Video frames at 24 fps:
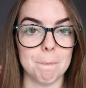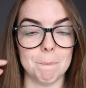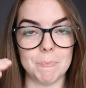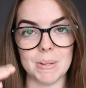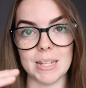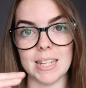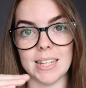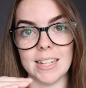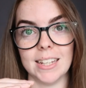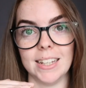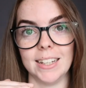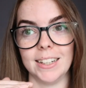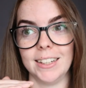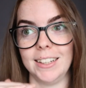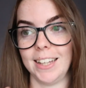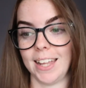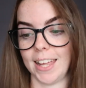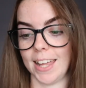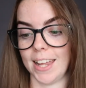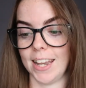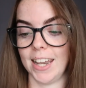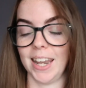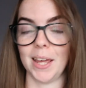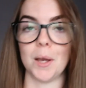being
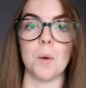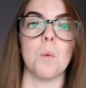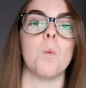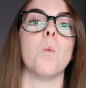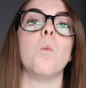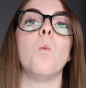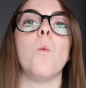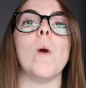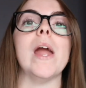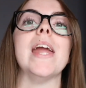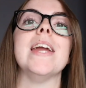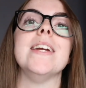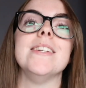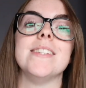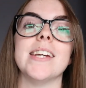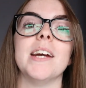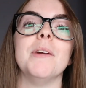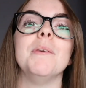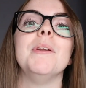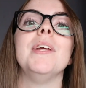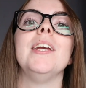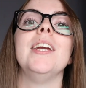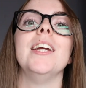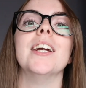like way
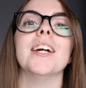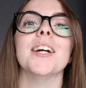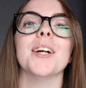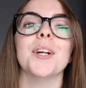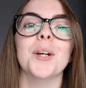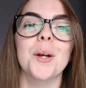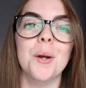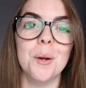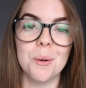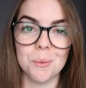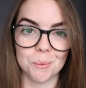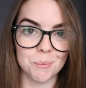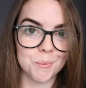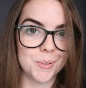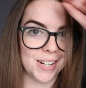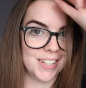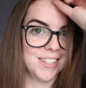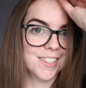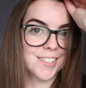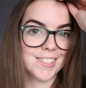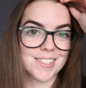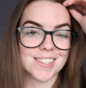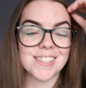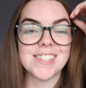down here when
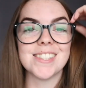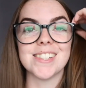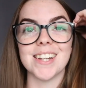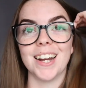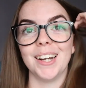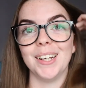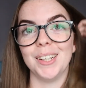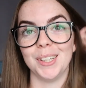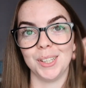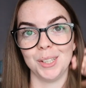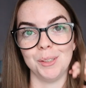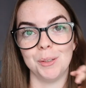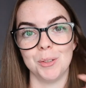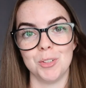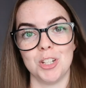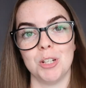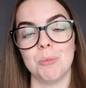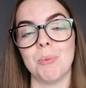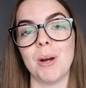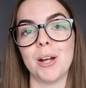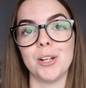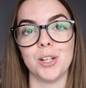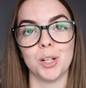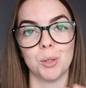you're just starting
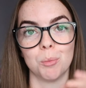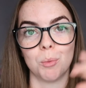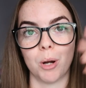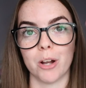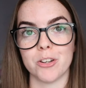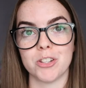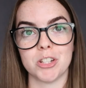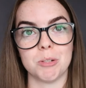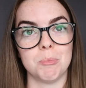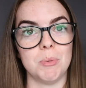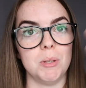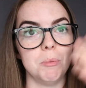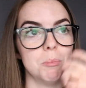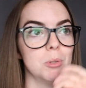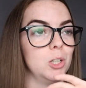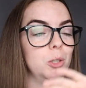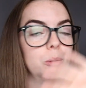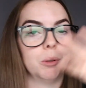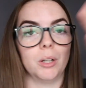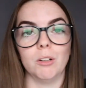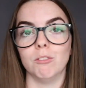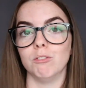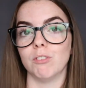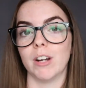YouTube and you're watching people who
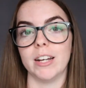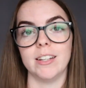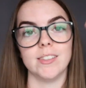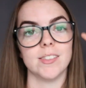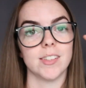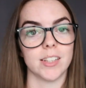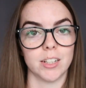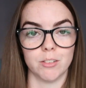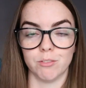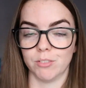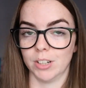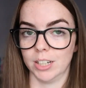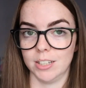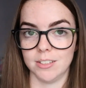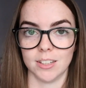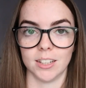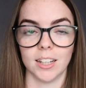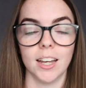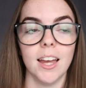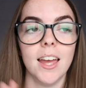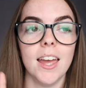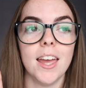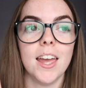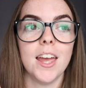are rising and
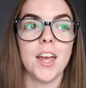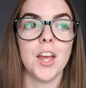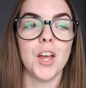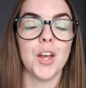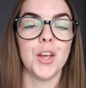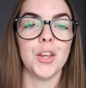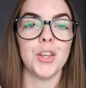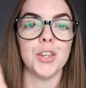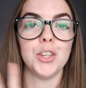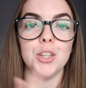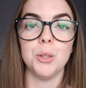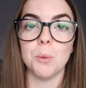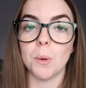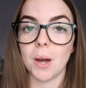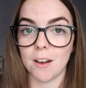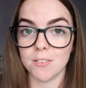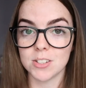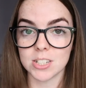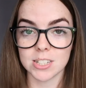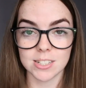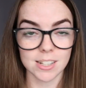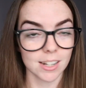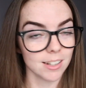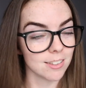rising. You have
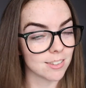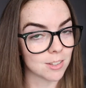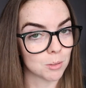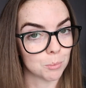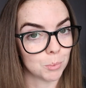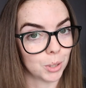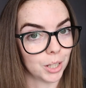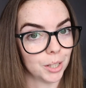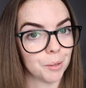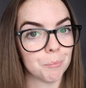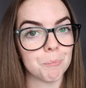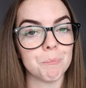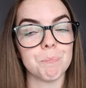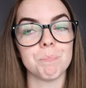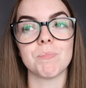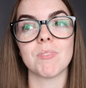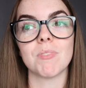to start somewhere,